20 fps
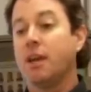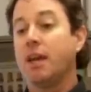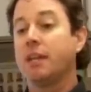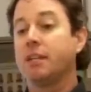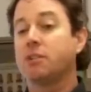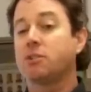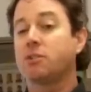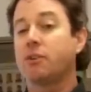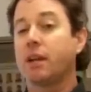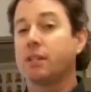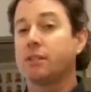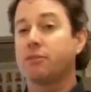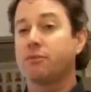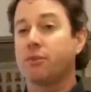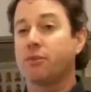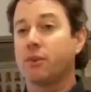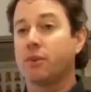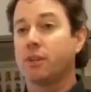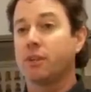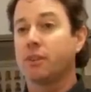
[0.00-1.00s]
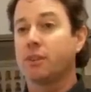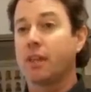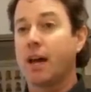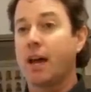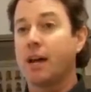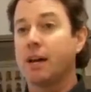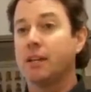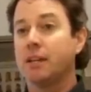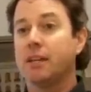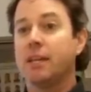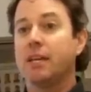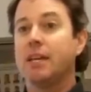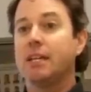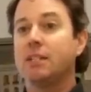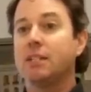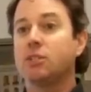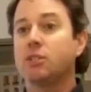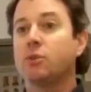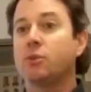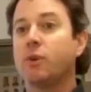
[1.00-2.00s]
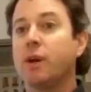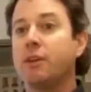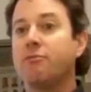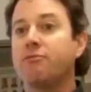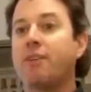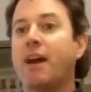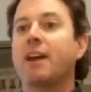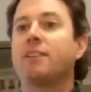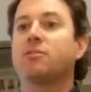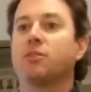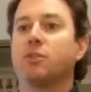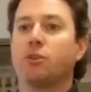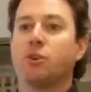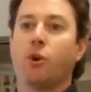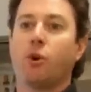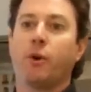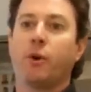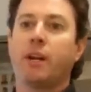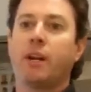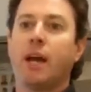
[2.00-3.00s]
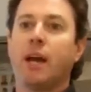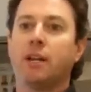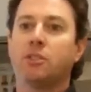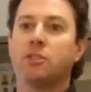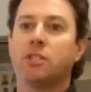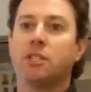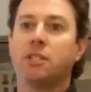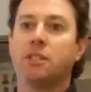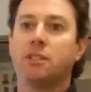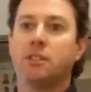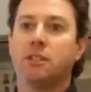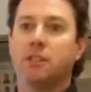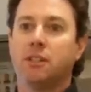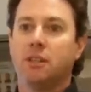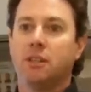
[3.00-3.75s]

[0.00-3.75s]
and transferring that into a faster growing algae.